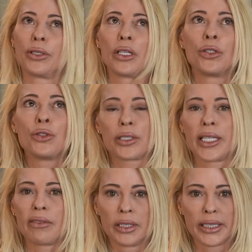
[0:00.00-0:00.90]
usually
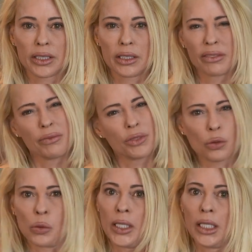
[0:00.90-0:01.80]
have a list of
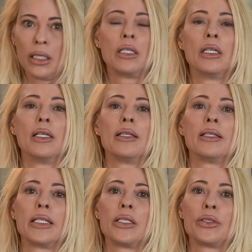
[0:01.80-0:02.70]
20
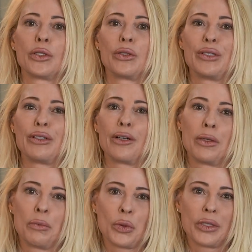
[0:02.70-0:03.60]
things that are
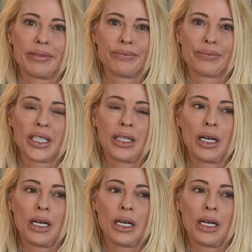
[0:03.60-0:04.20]
important.